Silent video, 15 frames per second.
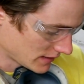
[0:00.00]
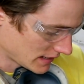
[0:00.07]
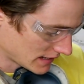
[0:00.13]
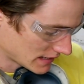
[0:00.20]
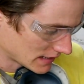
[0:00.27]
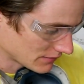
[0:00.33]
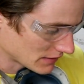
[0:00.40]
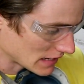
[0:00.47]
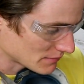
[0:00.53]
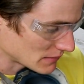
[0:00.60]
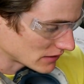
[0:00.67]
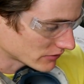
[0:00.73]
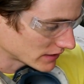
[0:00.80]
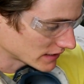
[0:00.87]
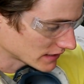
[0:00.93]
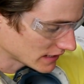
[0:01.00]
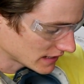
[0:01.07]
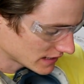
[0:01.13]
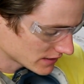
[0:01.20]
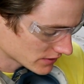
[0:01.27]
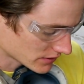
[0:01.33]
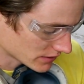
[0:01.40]
and I've got my red
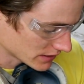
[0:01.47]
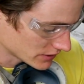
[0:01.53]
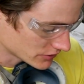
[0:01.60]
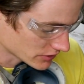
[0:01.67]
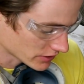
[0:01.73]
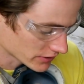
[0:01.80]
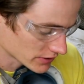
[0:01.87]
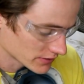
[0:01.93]
lines already drawn